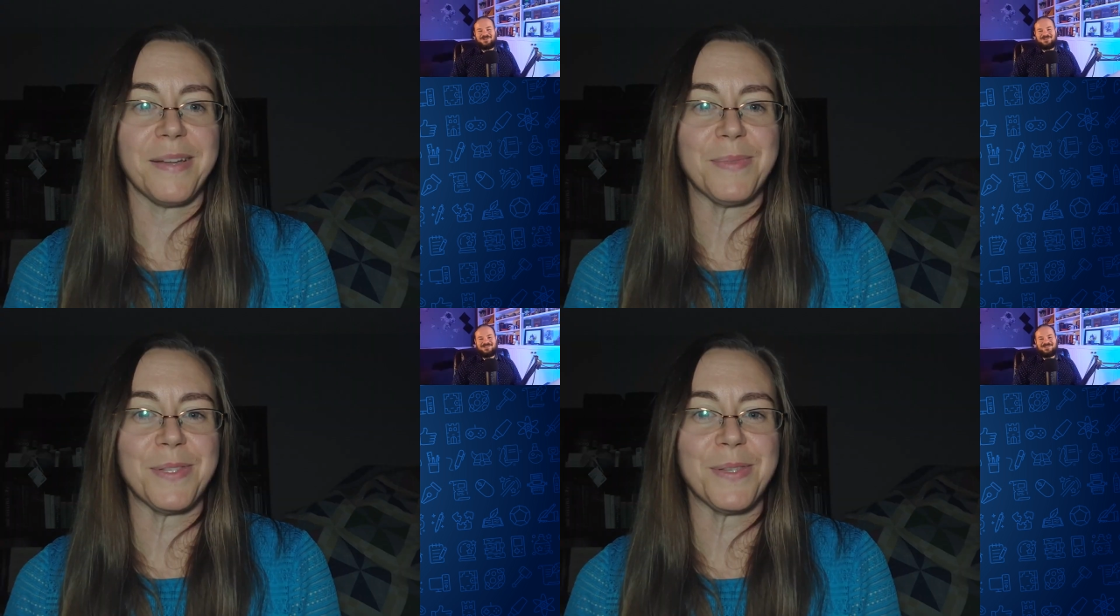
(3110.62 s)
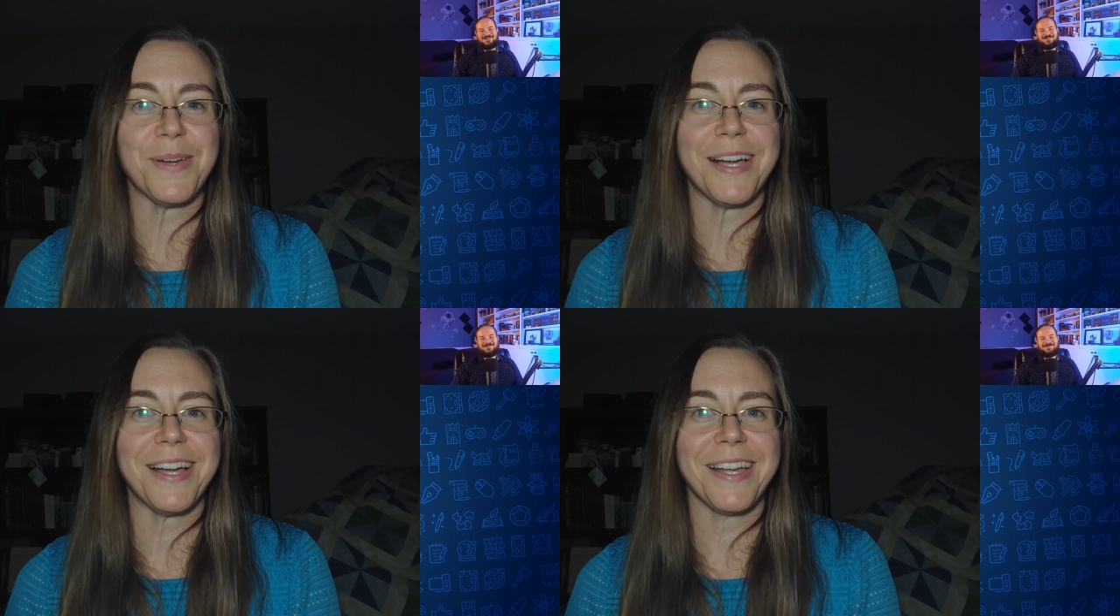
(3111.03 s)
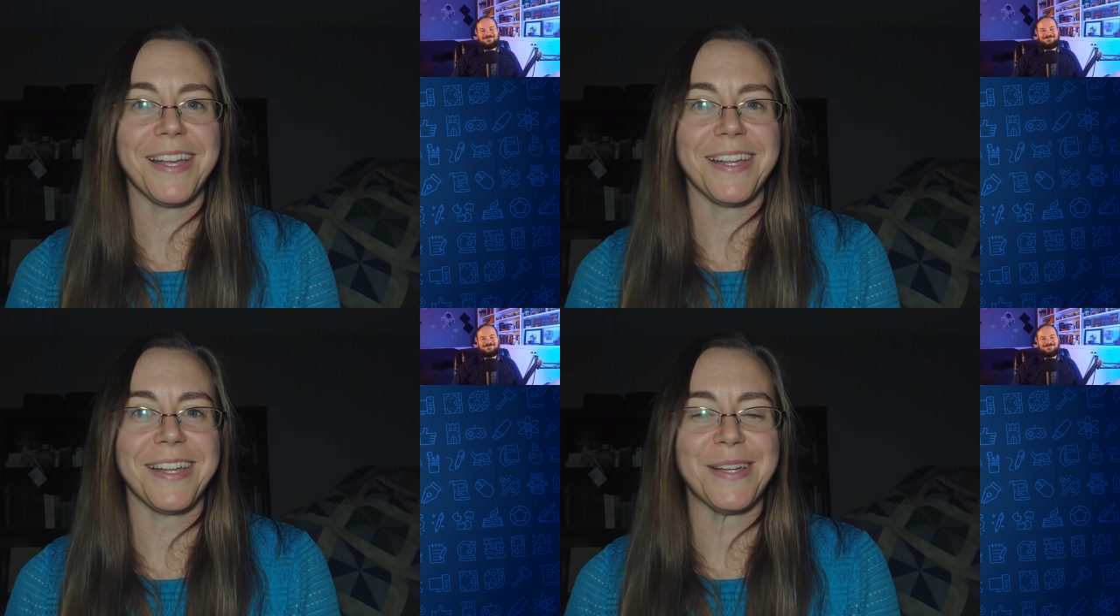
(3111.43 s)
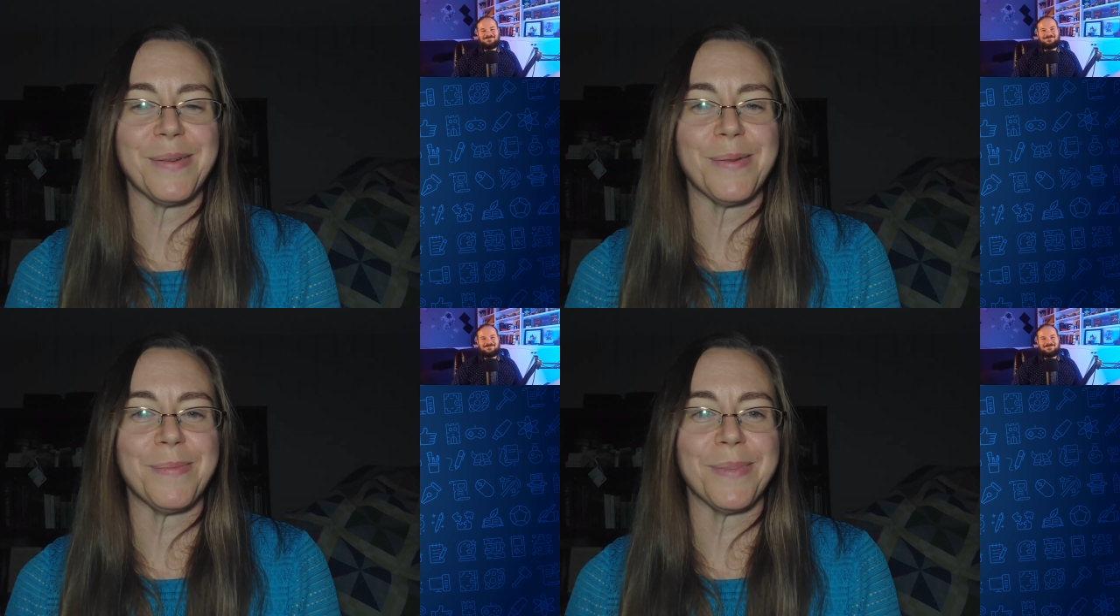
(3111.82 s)
Yep. So I
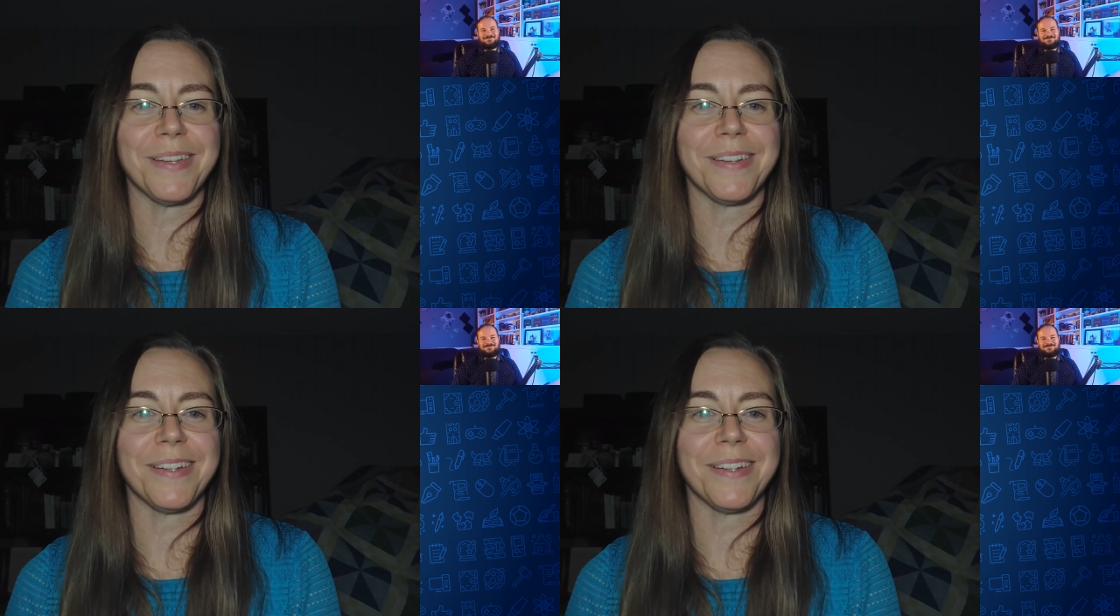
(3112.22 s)
am